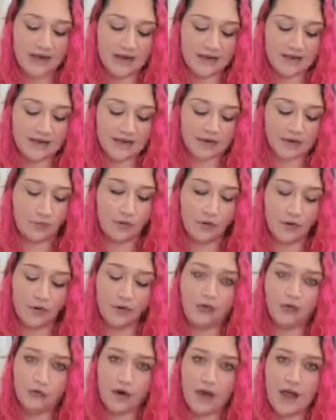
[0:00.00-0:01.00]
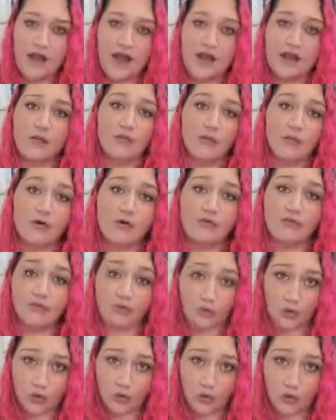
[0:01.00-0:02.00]
It is a birthright and a
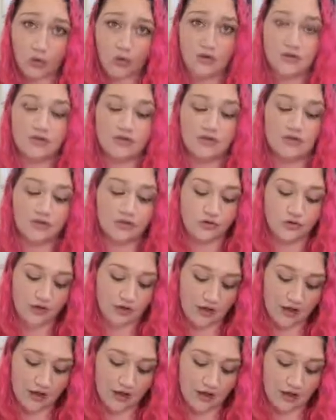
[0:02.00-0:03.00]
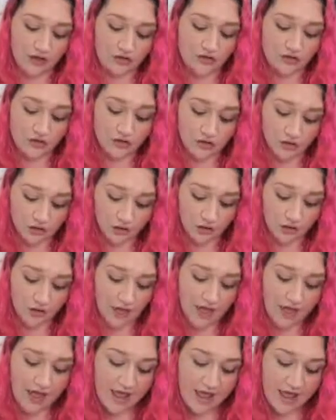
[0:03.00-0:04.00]
birth role to do.